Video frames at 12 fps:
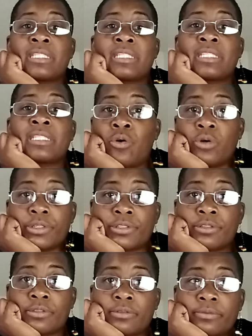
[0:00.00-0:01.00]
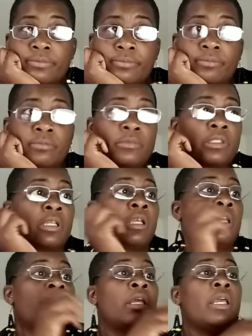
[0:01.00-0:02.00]
and the ventilation rate of
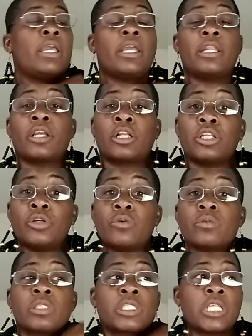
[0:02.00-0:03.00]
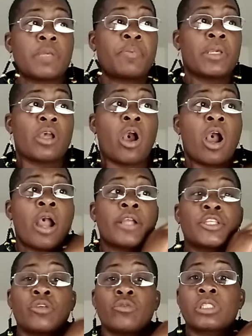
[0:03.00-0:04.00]
2 1-second breaths after 30